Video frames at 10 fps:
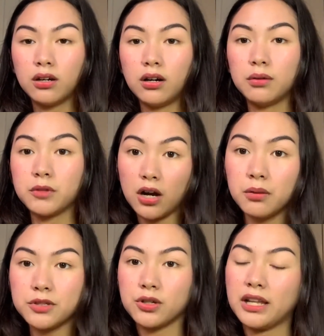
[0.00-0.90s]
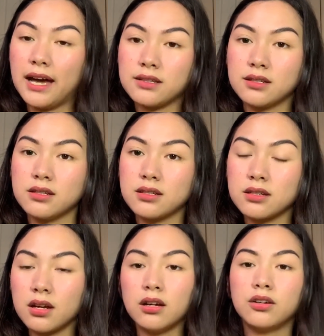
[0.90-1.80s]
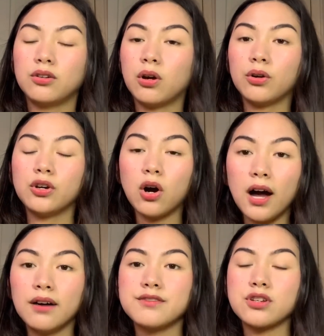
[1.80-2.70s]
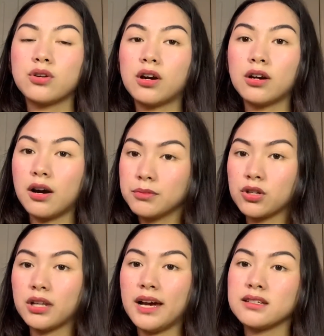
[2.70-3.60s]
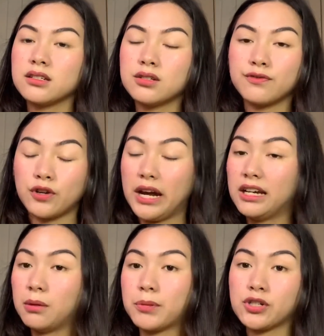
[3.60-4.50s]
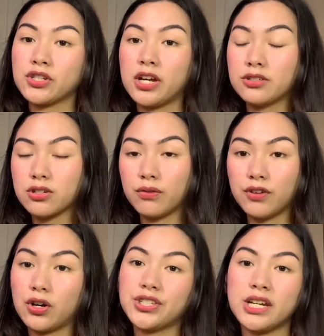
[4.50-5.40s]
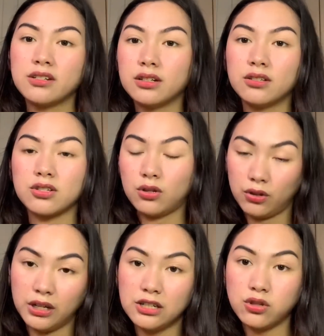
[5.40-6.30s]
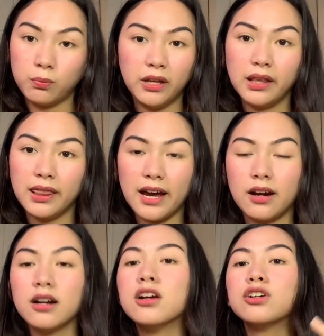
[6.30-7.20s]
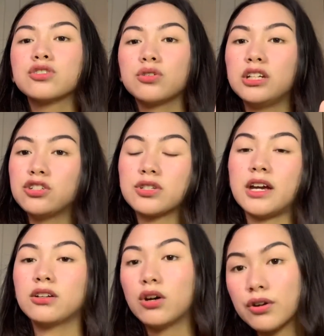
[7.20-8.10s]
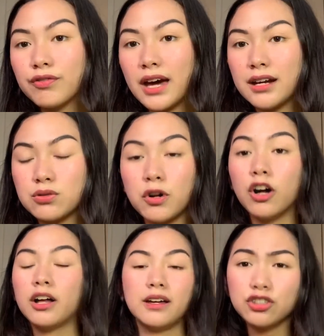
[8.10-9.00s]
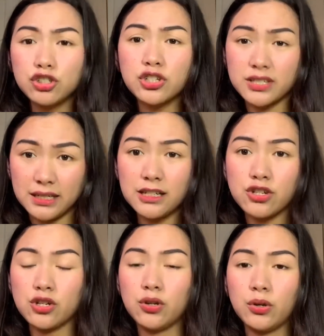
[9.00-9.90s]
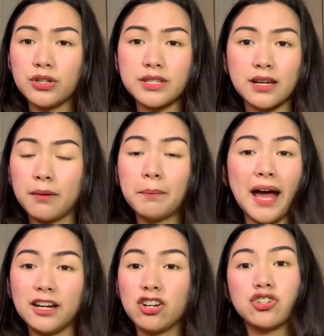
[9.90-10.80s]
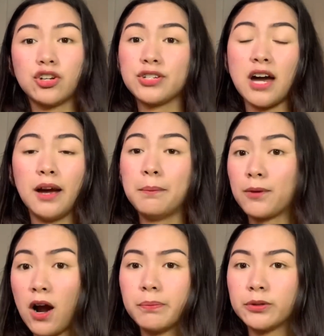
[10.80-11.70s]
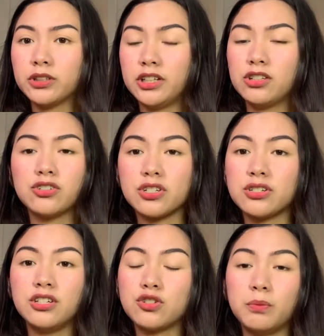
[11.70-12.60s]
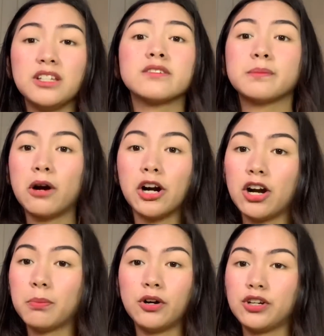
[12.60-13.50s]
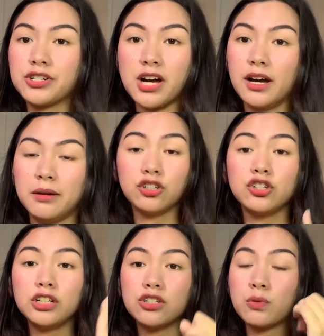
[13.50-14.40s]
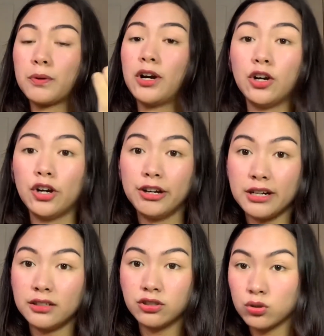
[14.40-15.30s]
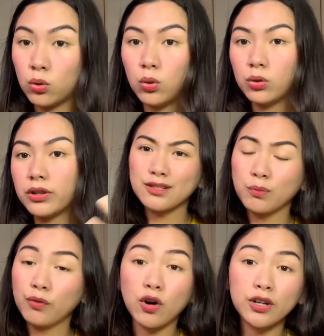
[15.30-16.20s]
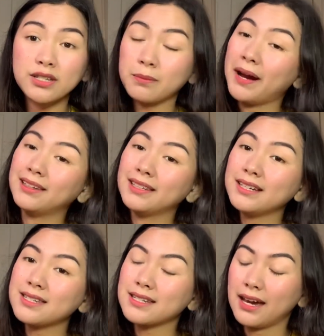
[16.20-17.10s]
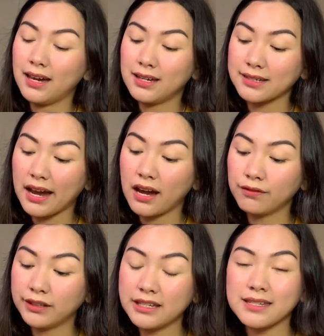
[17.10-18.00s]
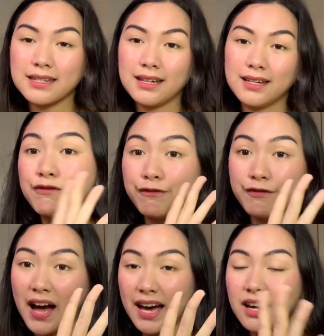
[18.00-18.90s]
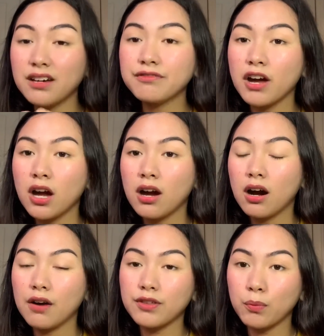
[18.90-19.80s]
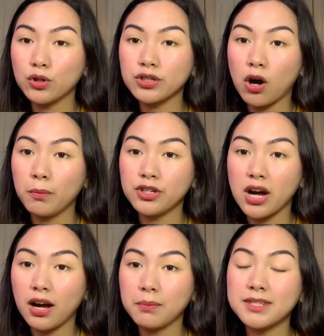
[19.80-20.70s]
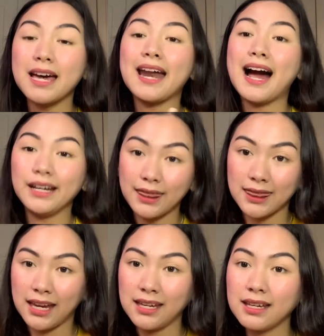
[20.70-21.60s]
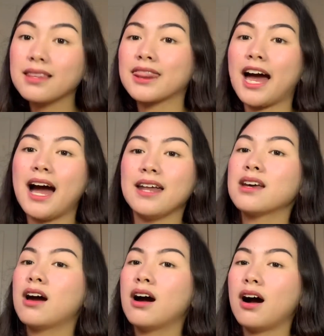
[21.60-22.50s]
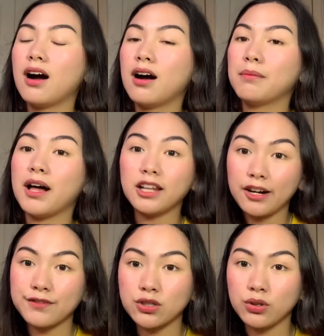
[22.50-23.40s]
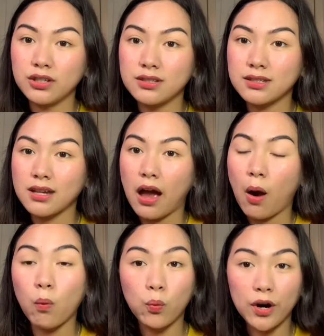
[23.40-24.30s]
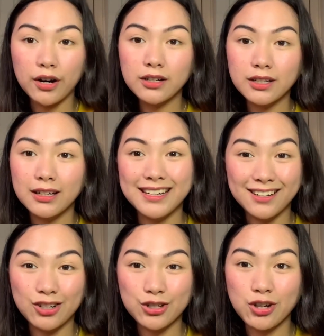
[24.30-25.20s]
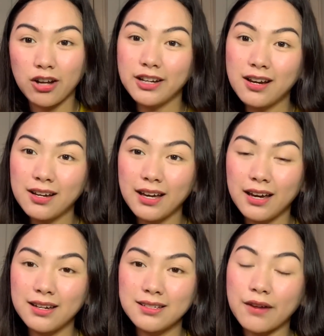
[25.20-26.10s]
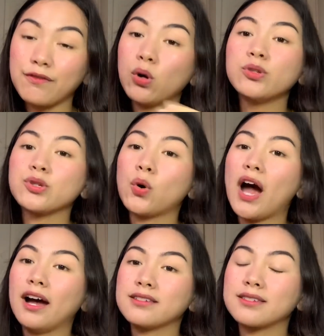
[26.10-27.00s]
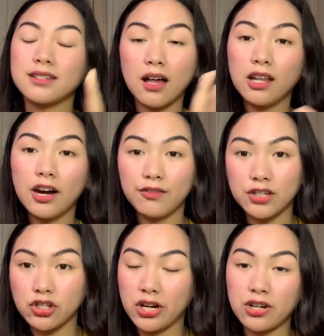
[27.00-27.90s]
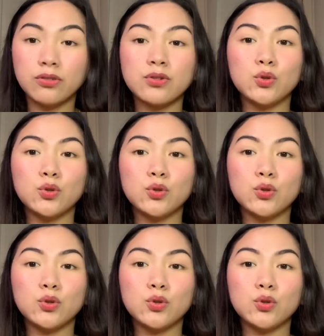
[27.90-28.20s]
um, come to classes you know you have to come to classes for 80% of your attendance so you need to be there so you need to take note of that as well you just need to manage your time properly you just need to be smart about your time you need to prioritize school let's move on to my list and i have listed five of the most common jobs that i think that um, a lot of students work here in Australia and I've also asked a lot of international